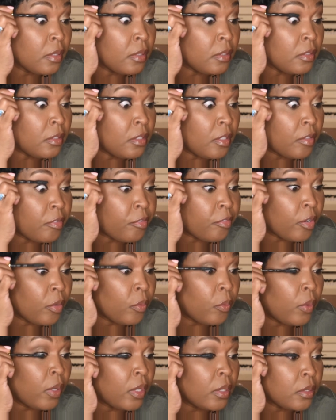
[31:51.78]
different
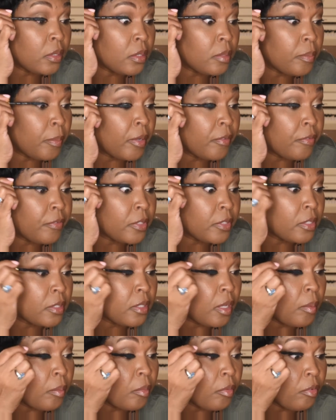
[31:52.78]
ones, but for
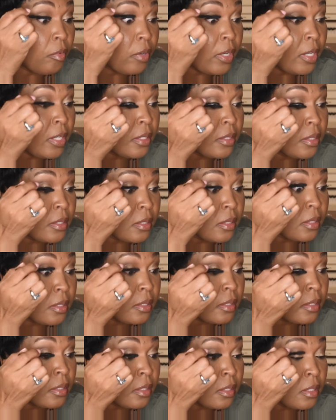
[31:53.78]
some reason
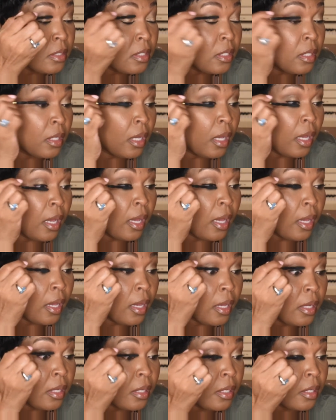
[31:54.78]

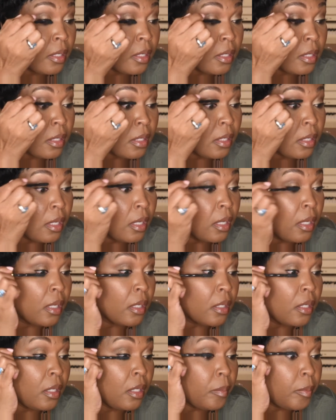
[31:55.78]
I
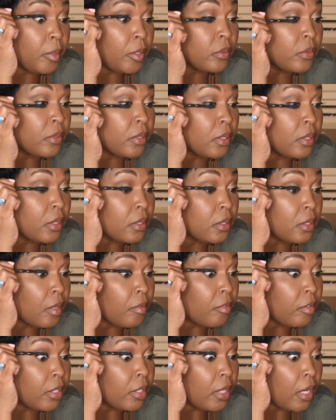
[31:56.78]
keep using this
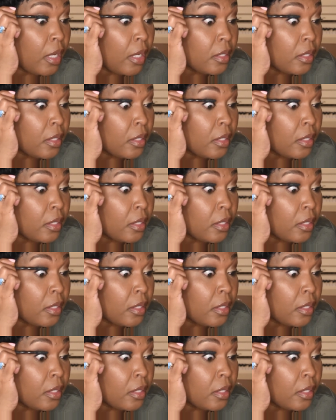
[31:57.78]
every day.